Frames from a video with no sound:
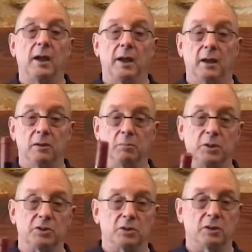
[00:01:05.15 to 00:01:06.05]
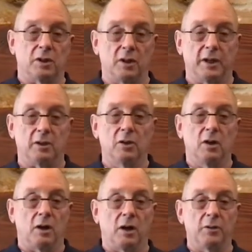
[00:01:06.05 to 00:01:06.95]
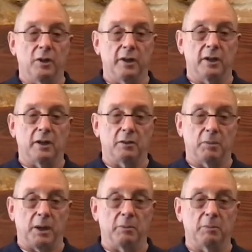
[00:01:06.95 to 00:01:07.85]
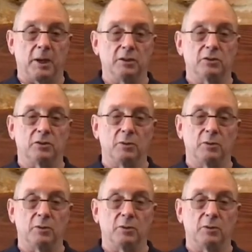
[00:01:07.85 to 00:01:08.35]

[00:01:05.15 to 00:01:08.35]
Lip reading: And be sure to click on the link at the bottom of the page